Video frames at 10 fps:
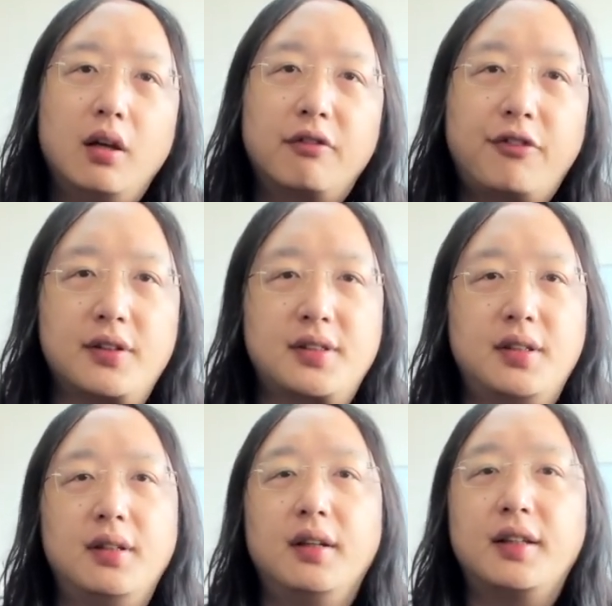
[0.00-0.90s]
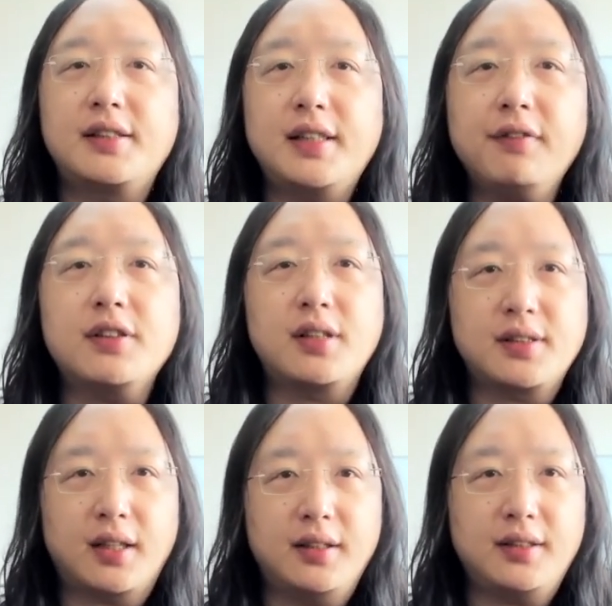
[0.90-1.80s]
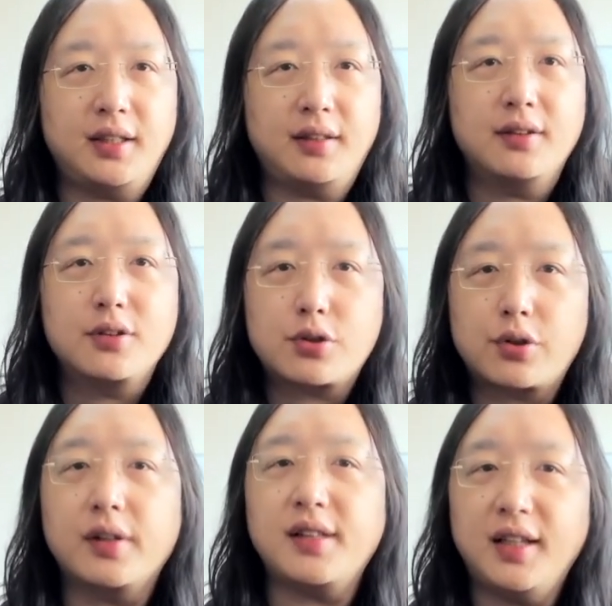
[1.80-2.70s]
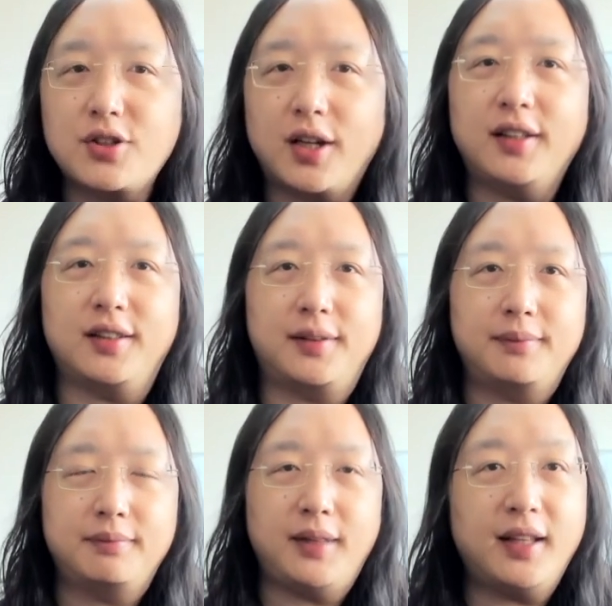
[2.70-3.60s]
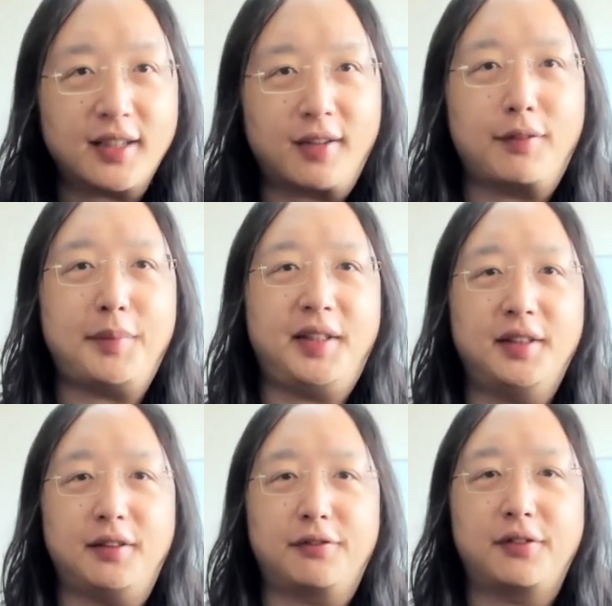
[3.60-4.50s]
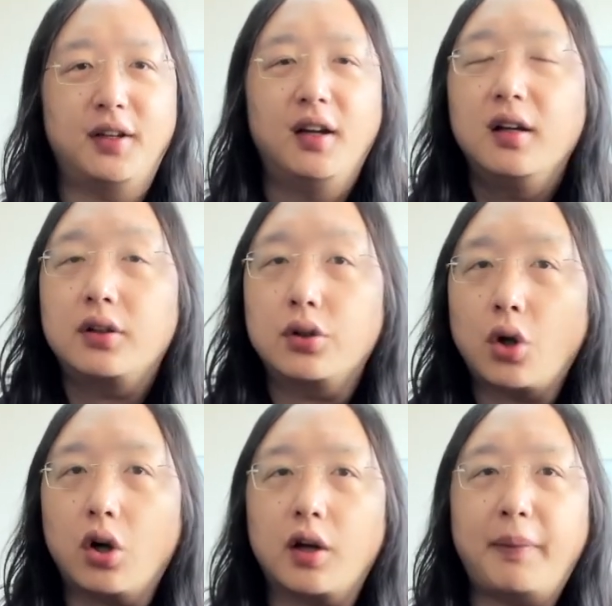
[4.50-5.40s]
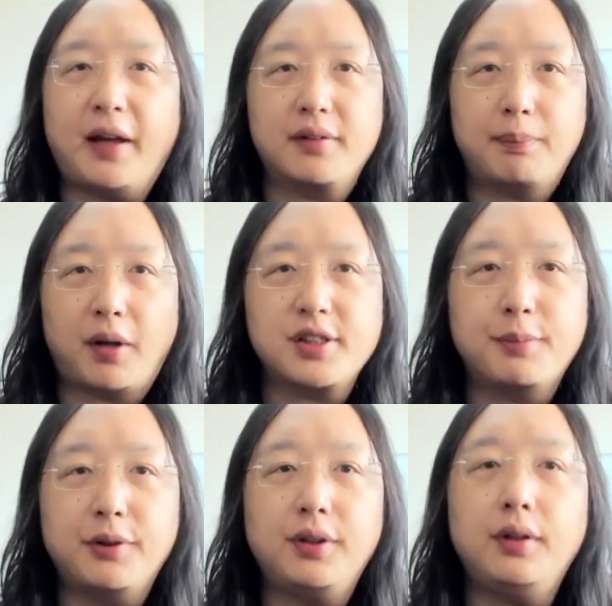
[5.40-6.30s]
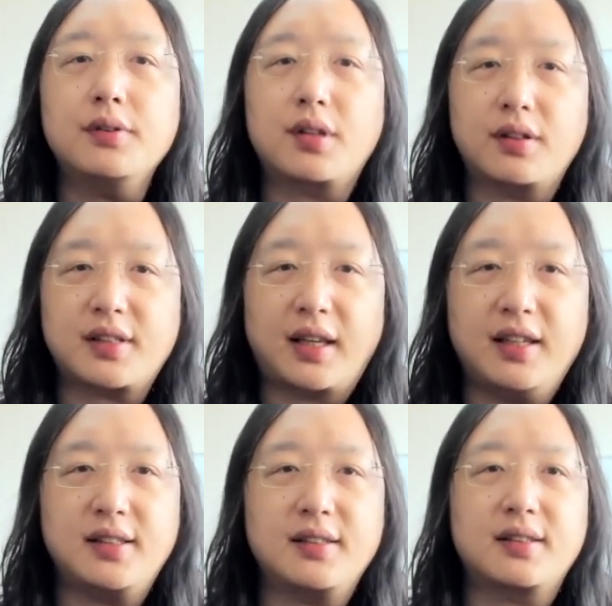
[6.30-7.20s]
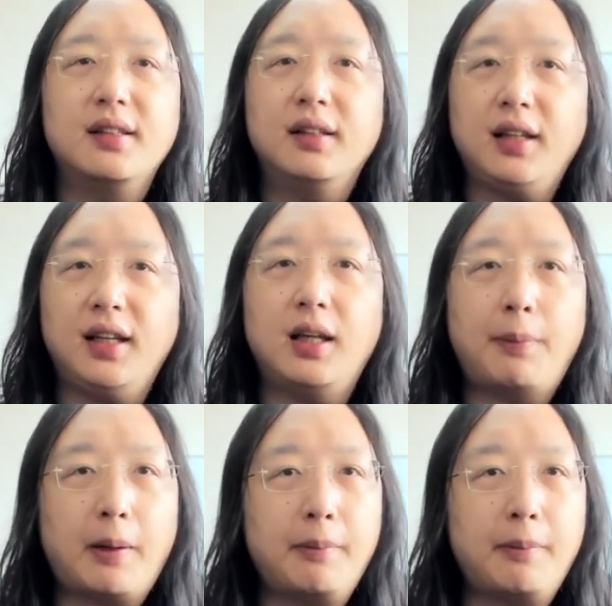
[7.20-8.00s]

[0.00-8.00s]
First, the civil society trusts each other and the government enough to talk about possible new SARS cases in a